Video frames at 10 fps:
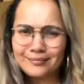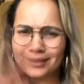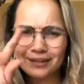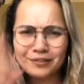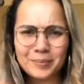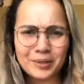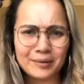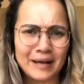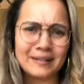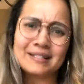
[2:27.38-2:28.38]
flip it
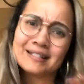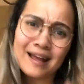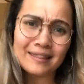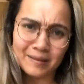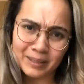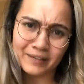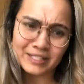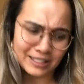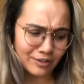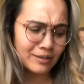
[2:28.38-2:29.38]
around. It's not that big of a
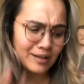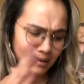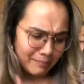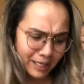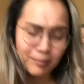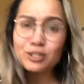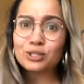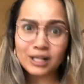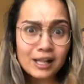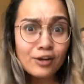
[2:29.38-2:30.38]
deal. My number's
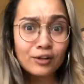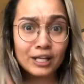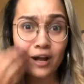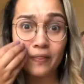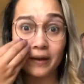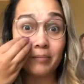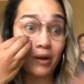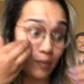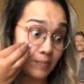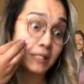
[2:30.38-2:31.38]
clearly on there. My
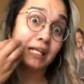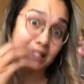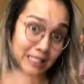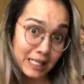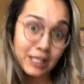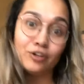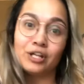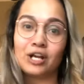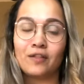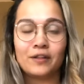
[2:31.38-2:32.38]
website is
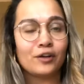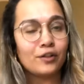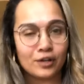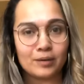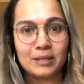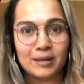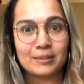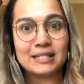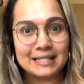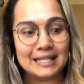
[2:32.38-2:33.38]
clearly on there. They're going to be able
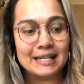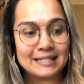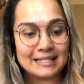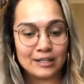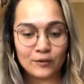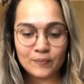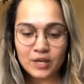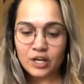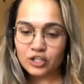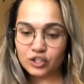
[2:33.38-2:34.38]
to see it still.
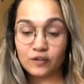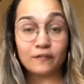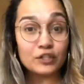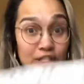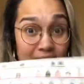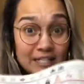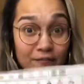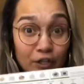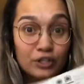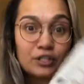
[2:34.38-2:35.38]
So the first things
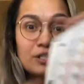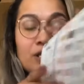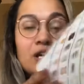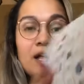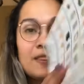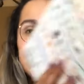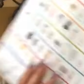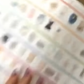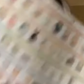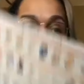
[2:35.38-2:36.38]
first, this
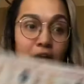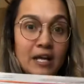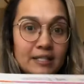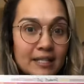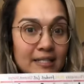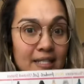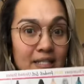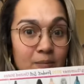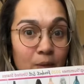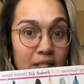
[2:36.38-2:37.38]
is the front that says
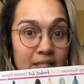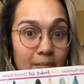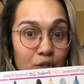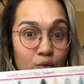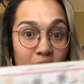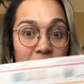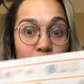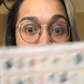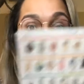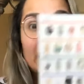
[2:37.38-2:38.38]
Spring Summer
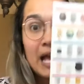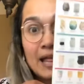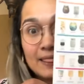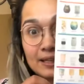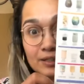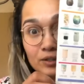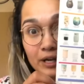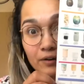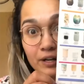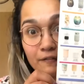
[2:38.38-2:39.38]
2020 and the little
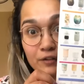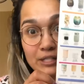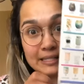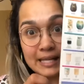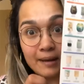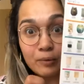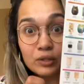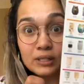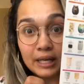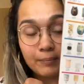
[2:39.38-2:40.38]
area for the stamp or the
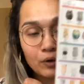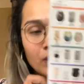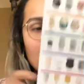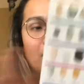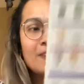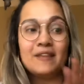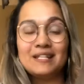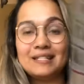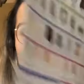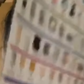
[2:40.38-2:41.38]
label. This
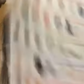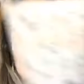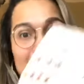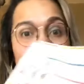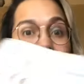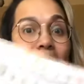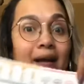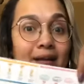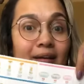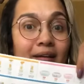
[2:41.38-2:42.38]
is the
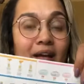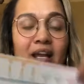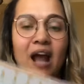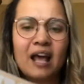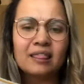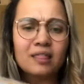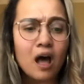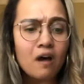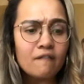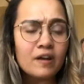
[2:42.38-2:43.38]
back. And I
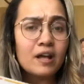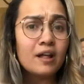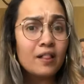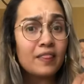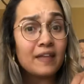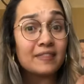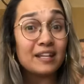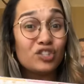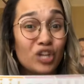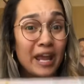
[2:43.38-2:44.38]
love that they
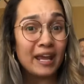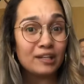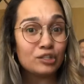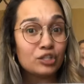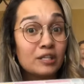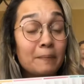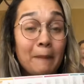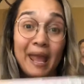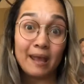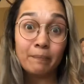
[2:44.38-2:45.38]
changed the
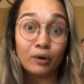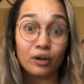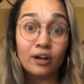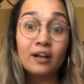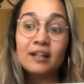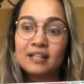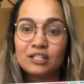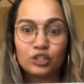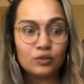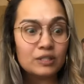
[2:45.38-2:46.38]
paper. This
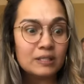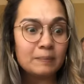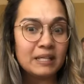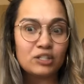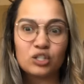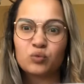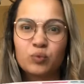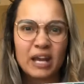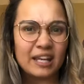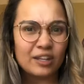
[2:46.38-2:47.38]
used to be just
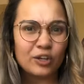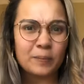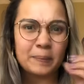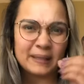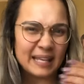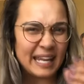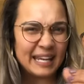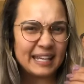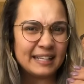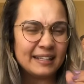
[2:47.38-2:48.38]
regular
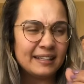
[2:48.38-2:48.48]
plain